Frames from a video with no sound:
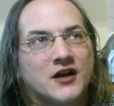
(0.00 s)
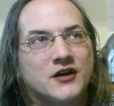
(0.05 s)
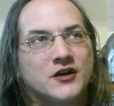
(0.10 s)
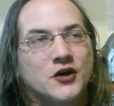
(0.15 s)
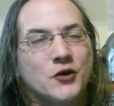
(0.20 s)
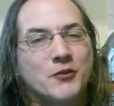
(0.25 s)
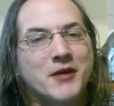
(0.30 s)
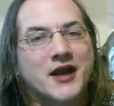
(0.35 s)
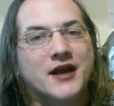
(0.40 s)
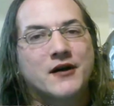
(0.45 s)
no
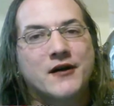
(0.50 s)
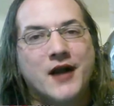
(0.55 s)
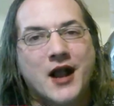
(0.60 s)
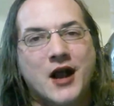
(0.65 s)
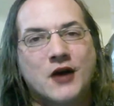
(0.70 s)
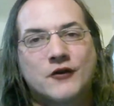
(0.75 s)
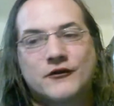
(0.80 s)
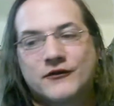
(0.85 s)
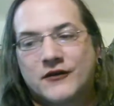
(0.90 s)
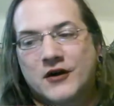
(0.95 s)
matter how
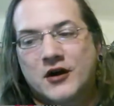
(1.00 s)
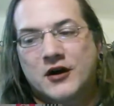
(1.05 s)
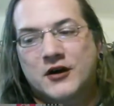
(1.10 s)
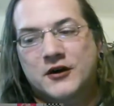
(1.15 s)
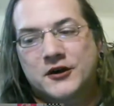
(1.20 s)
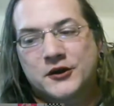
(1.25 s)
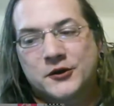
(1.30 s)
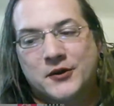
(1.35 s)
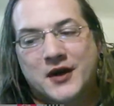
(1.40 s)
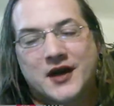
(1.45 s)
far
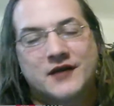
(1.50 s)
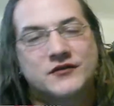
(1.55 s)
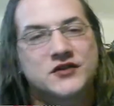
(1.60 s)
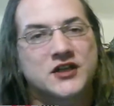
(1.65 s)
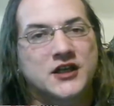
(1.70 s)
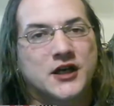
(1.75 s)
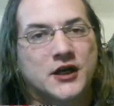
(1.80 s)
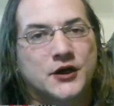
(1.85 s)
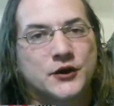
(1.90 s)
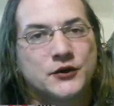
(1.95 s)
you have to
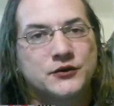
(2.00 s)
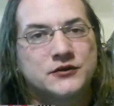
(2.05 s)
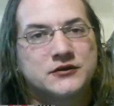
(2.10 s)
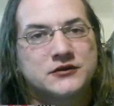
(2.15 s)
go,